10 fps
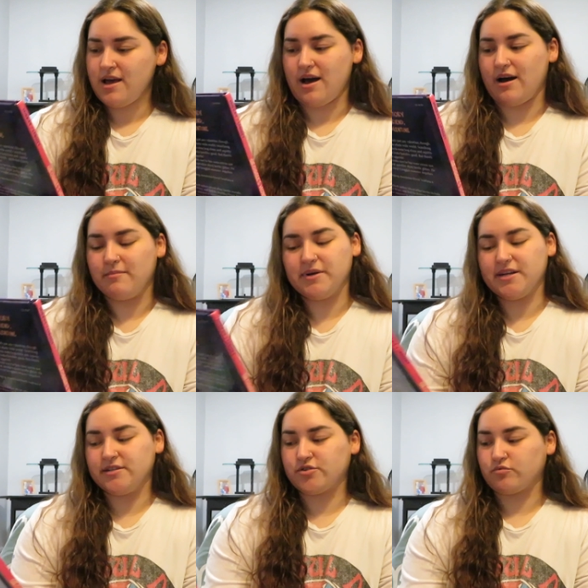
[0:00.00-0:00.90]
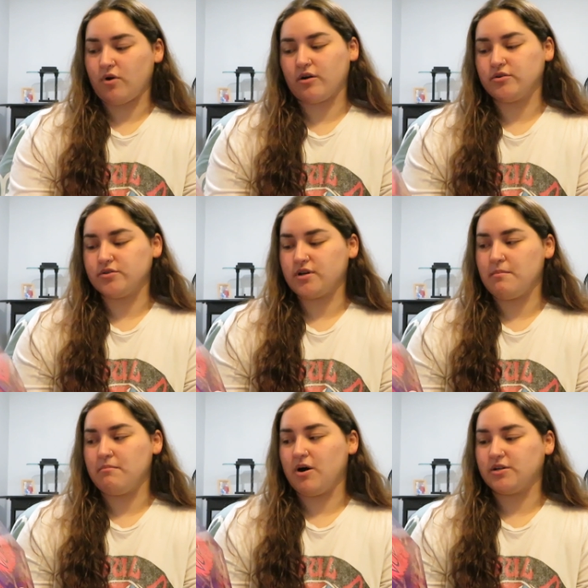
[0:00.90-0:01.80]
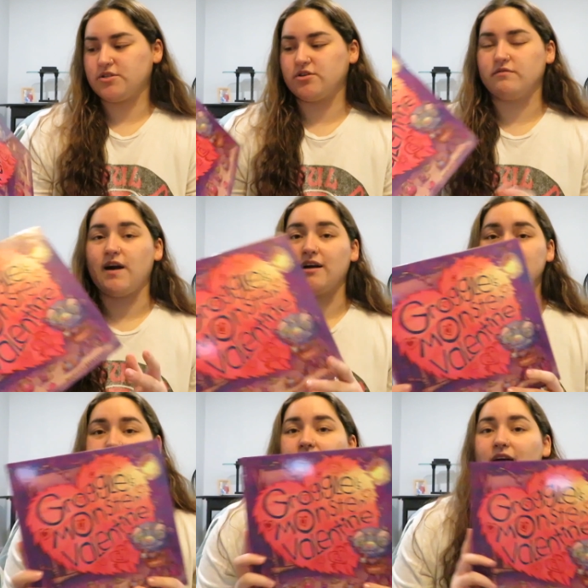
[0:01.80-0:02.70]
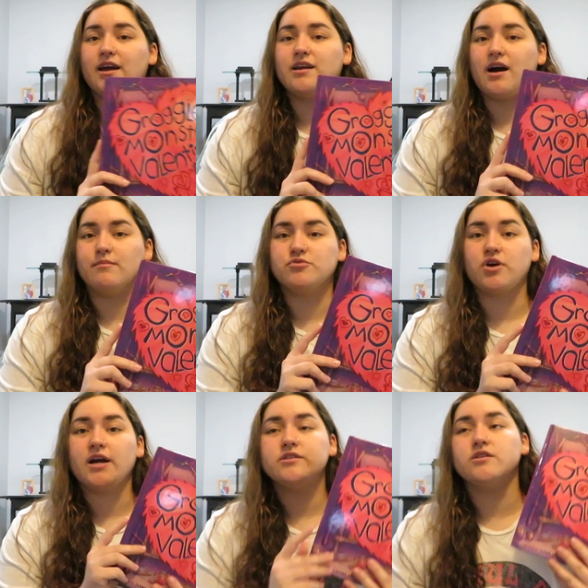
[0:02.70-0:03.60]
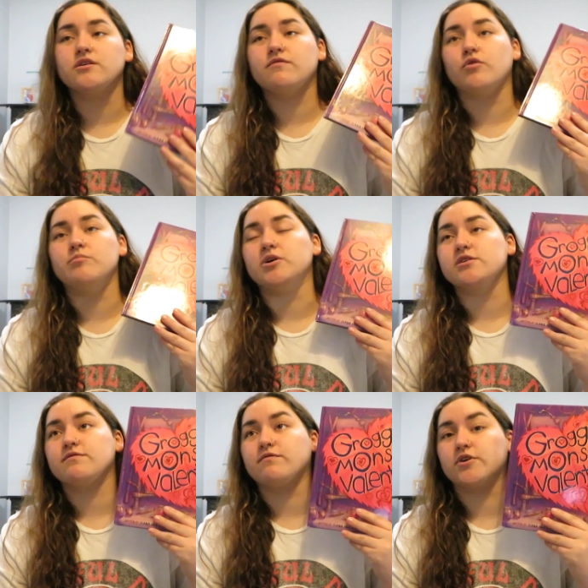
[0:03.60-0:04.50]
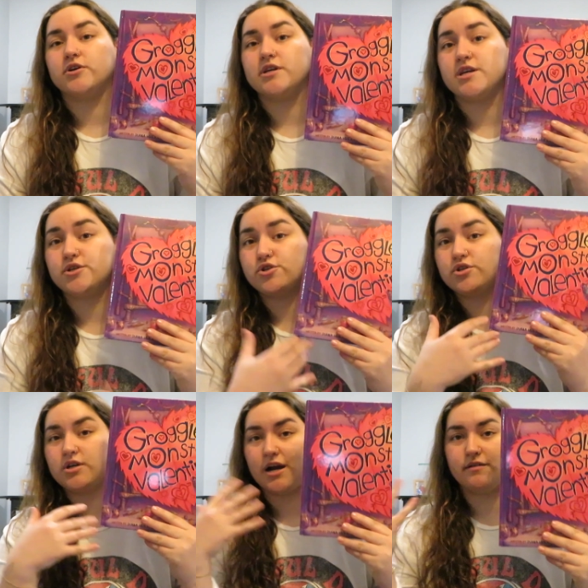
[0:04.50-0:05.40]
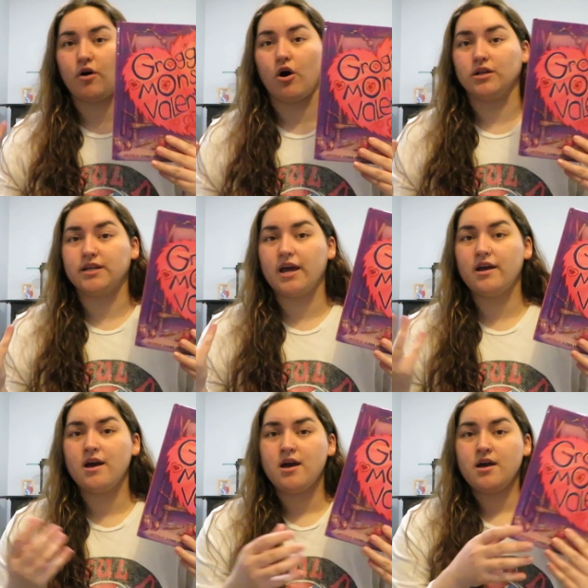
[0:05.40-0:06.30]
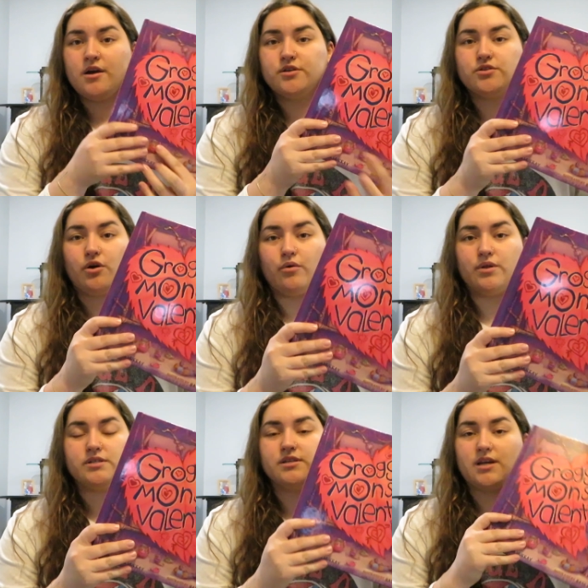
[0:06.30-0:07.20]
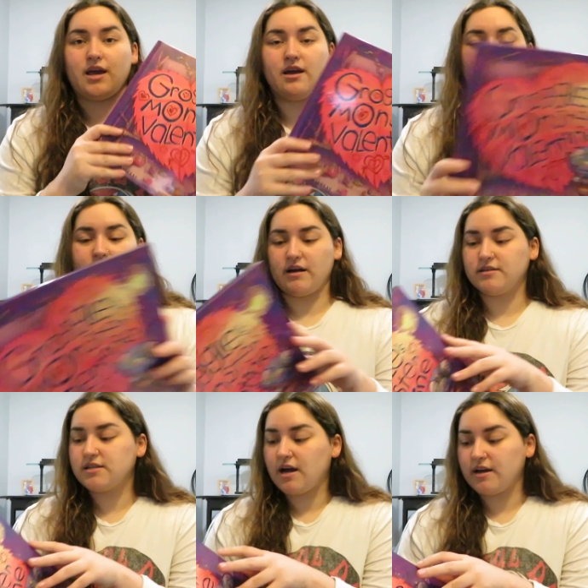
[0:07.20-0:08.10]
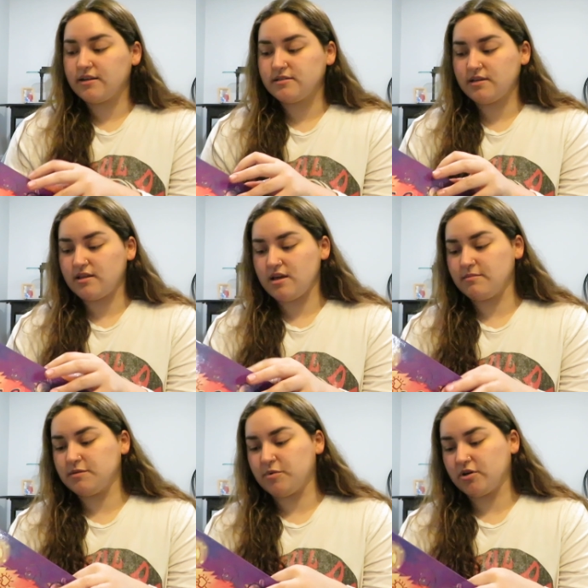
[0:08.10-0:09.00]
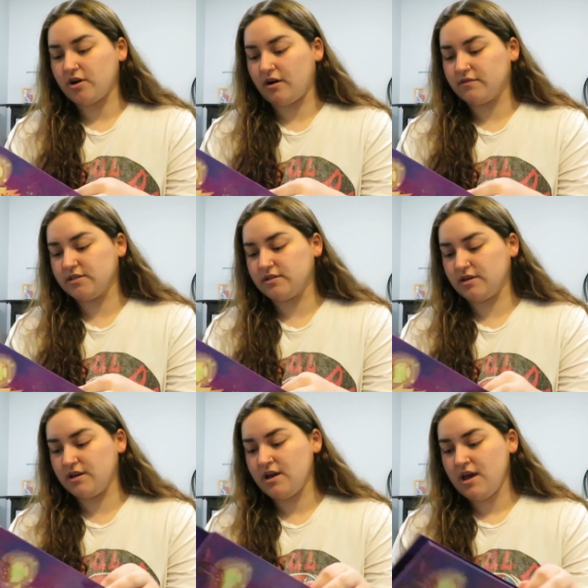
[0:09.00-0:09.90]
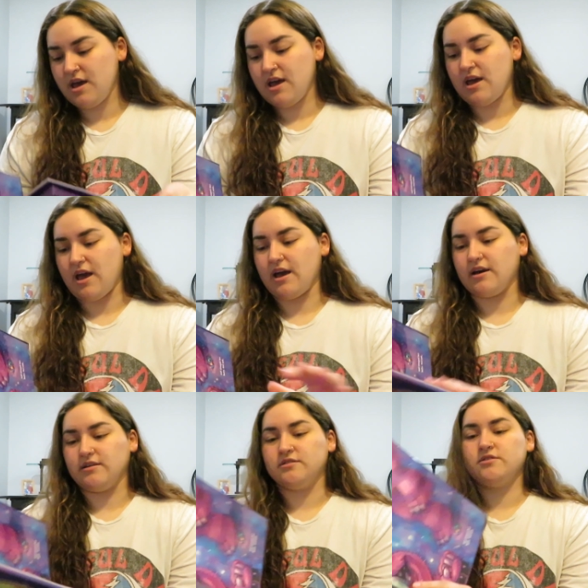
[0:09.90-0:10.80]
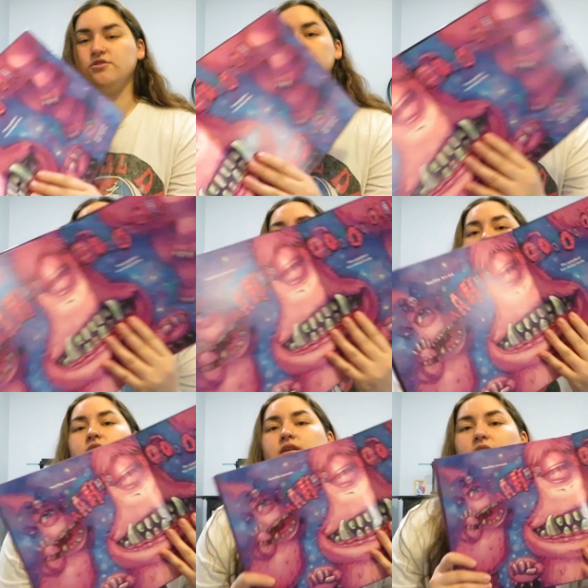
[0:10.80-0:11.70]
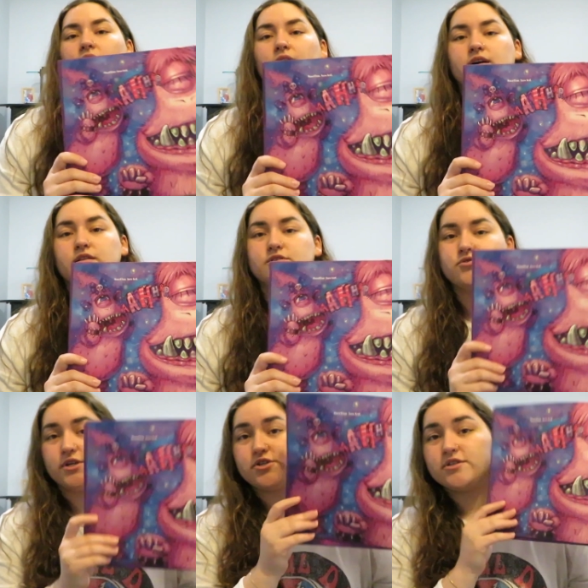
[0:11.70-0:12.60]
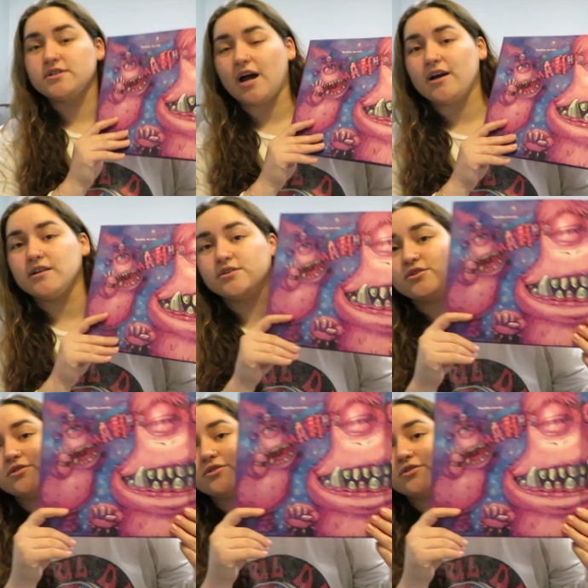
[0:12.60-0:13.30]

But it is Groggle's Monster Valentine. I'm trying to look for books for each kind of holiday. So this is a Valentine's themed book, obviously. And just the illustration style is